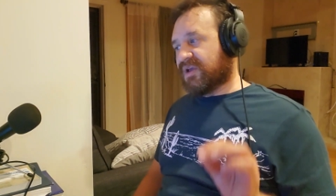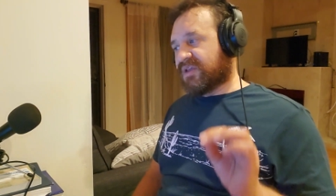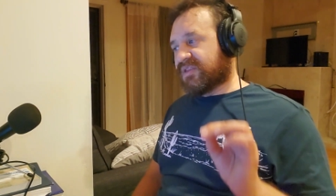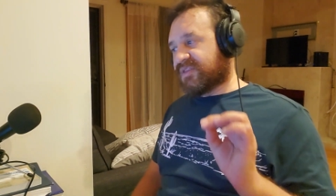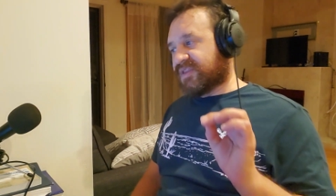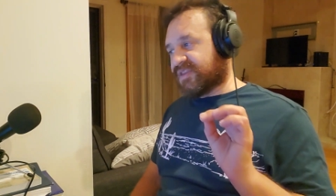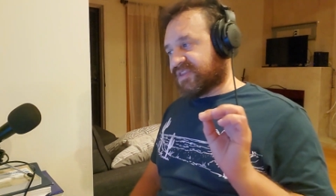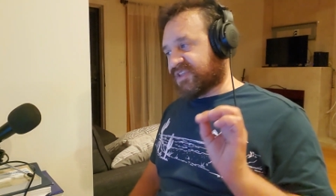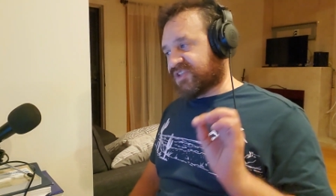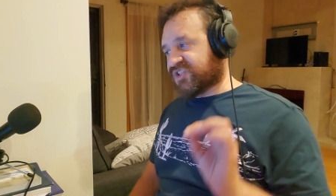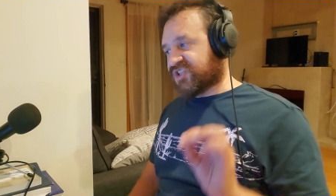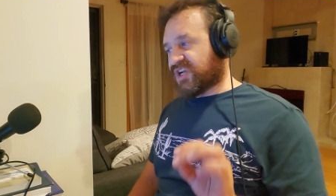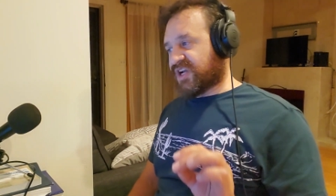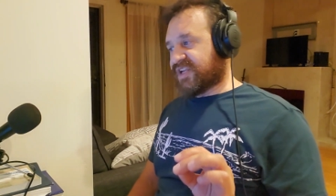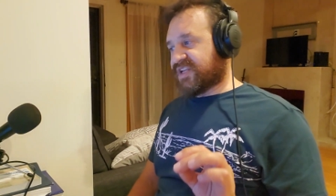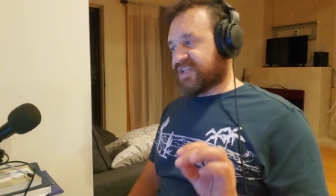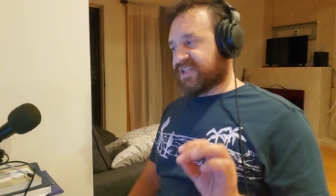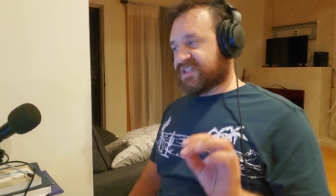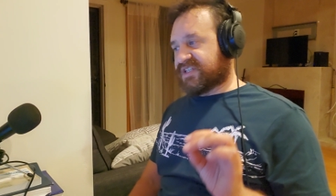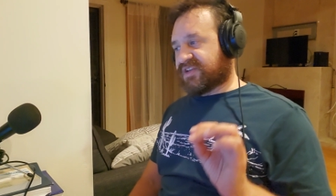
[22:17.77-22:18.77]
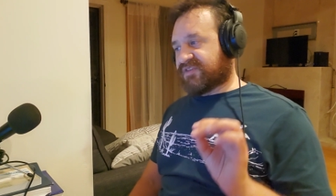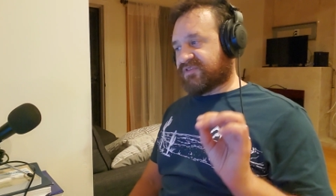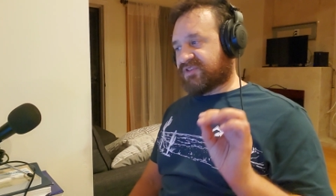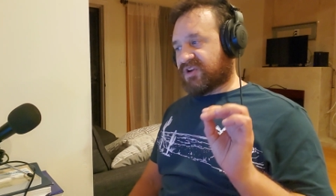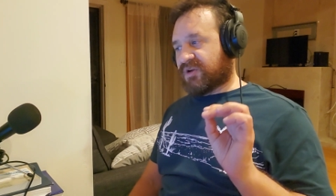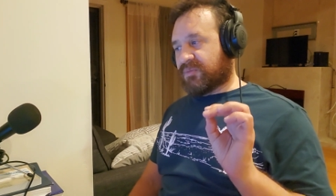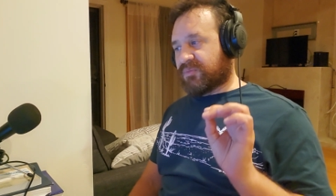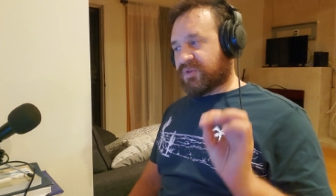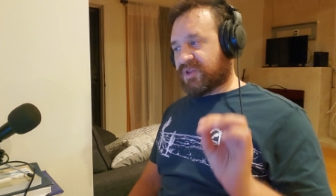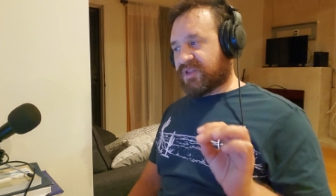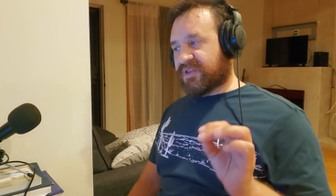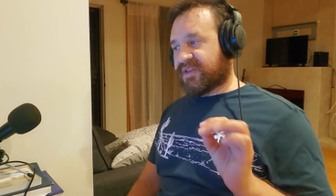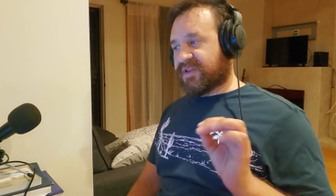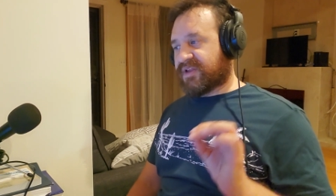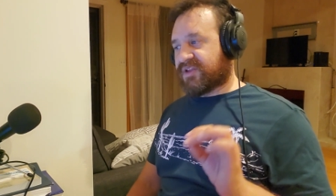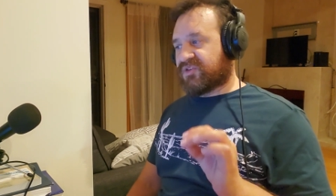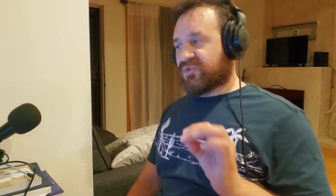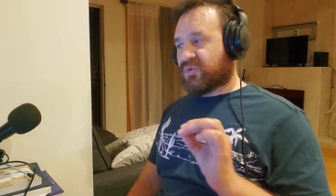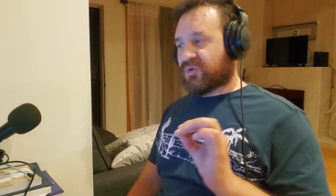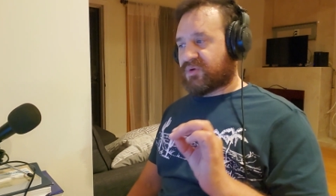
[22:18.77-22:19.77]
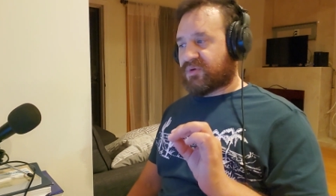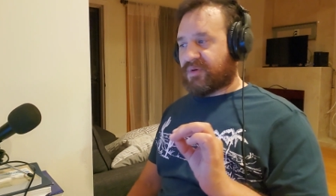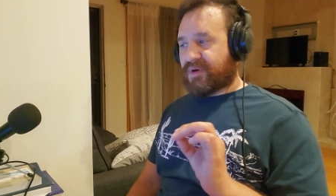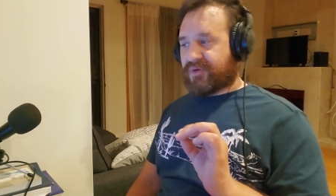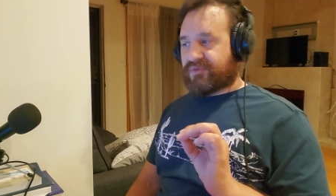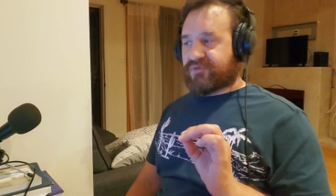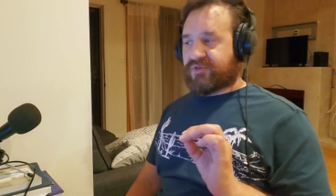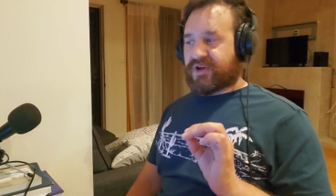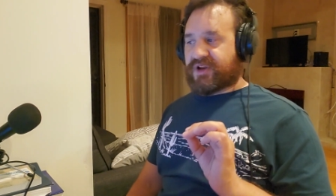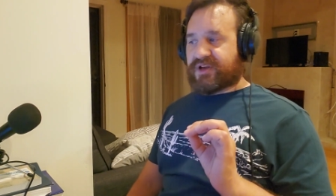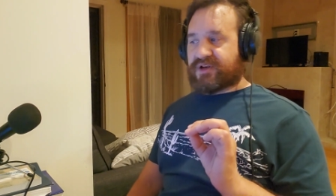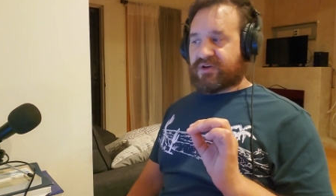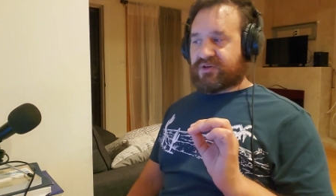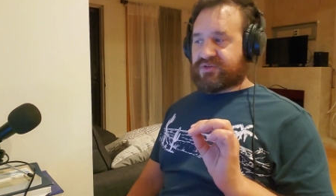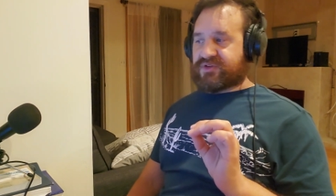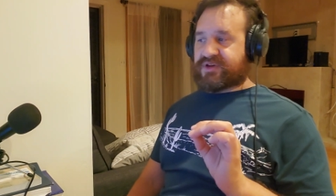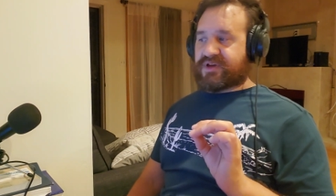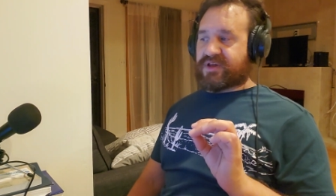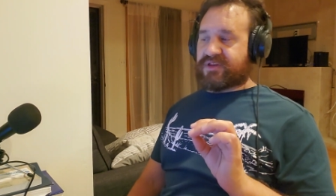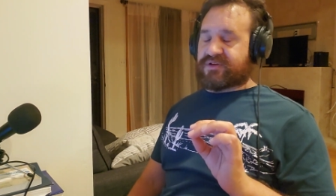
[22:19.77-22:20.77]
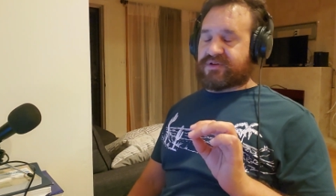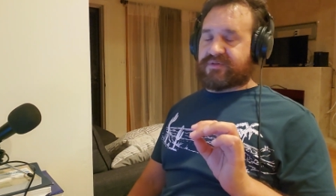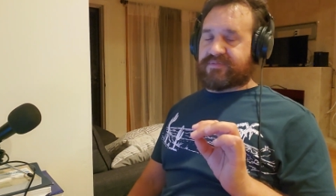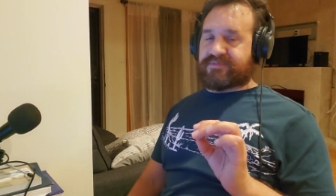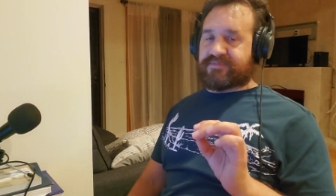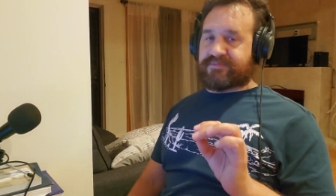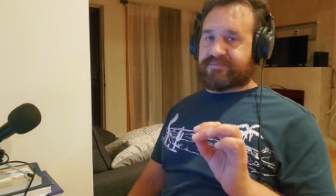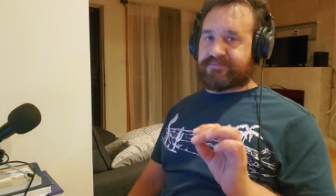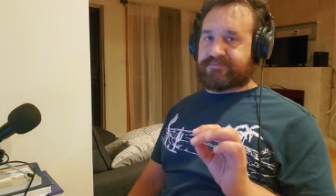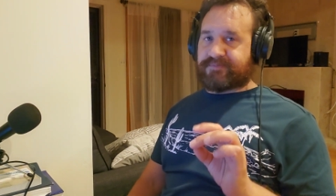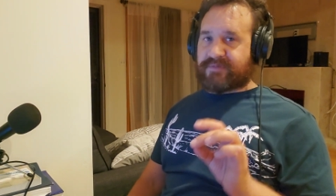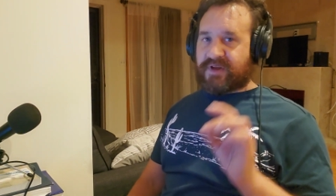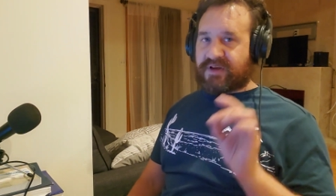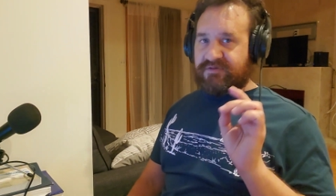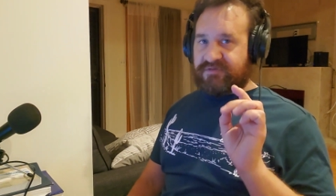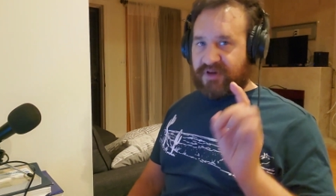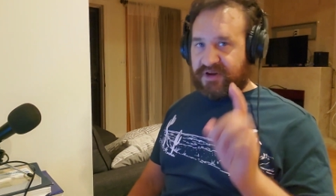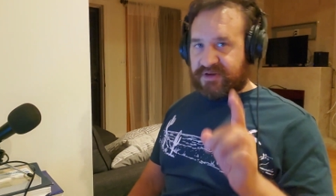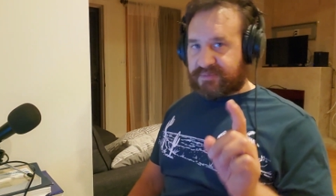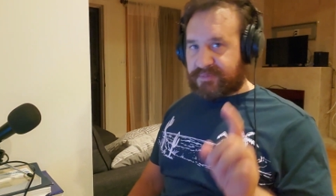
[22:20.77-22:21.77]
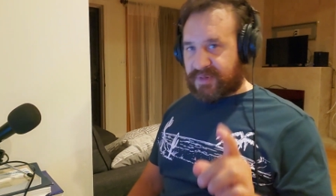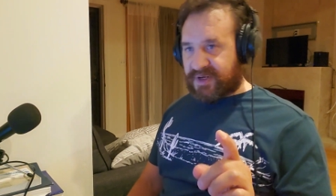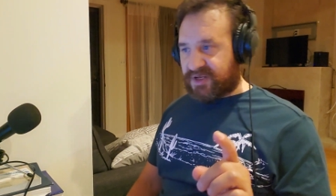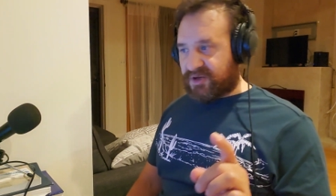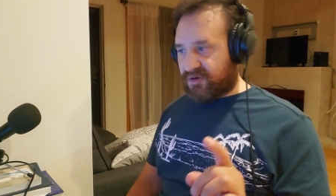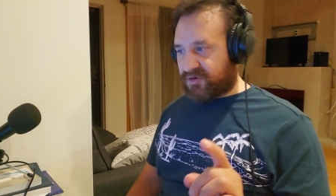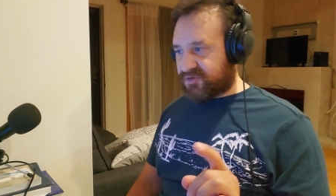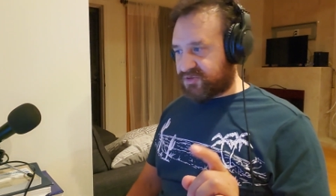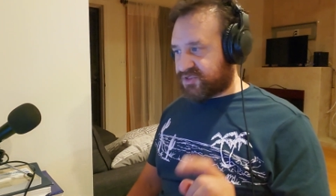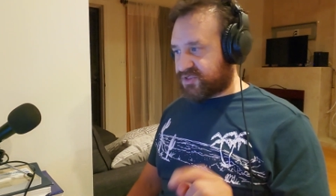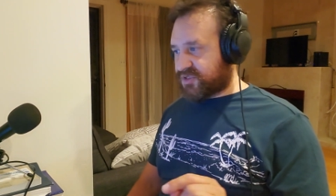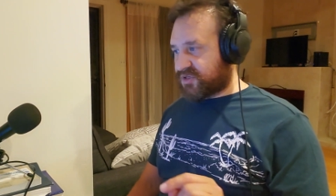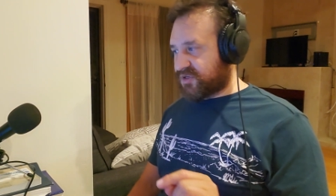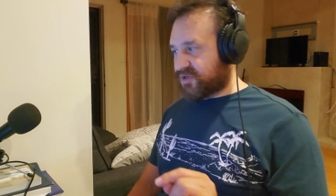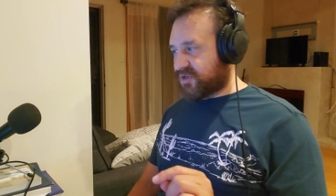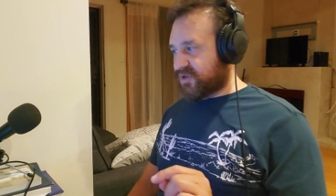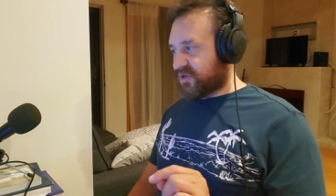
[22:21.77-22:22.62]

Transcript: that the Chinese have completely ignored ground fighting altogether. In fact, many arts,